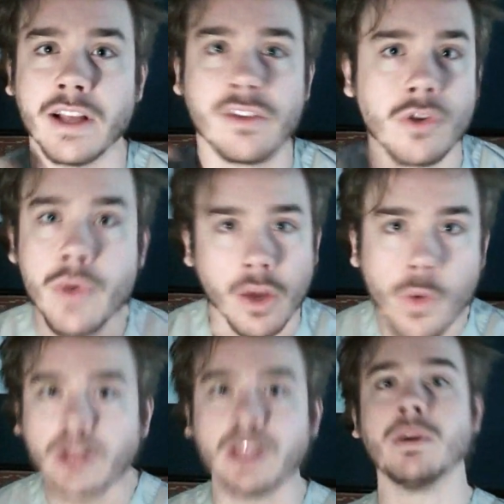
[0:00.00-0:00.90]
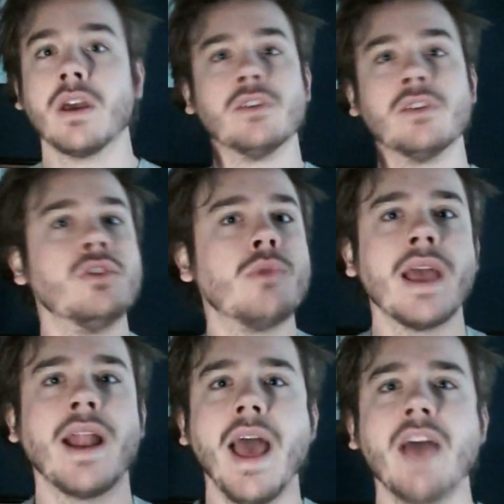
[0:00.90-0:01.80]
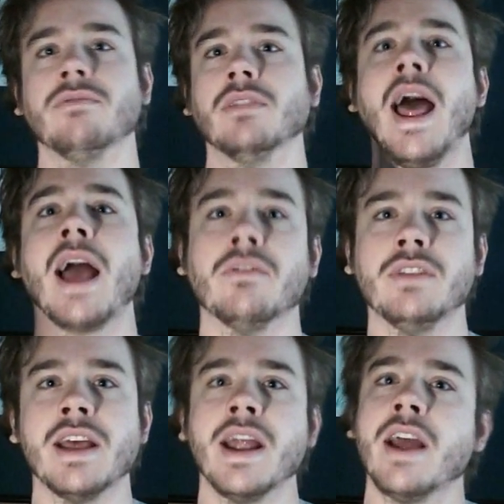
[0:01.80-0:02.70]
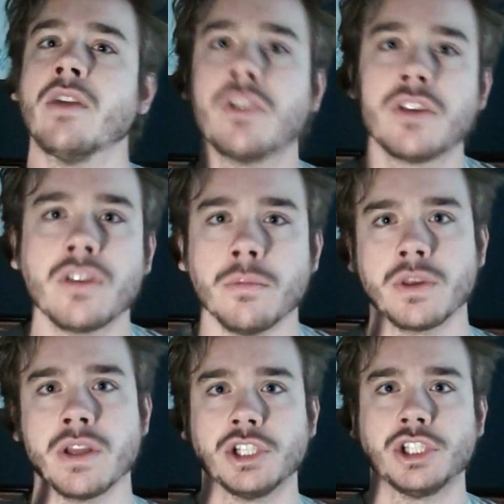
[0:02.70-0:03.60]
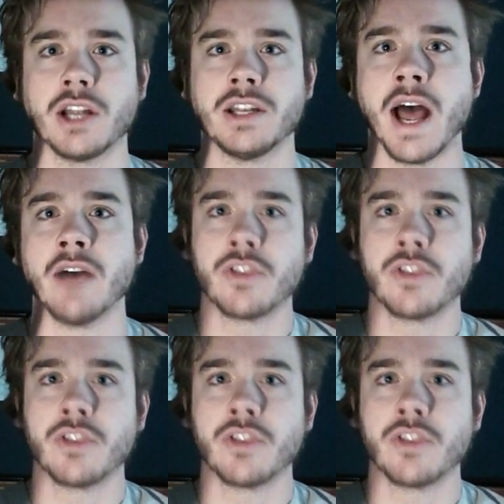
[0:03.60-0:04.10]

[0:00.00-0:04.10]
It's doing it quickly because you can't have lack of DNA or the system's going to shut down.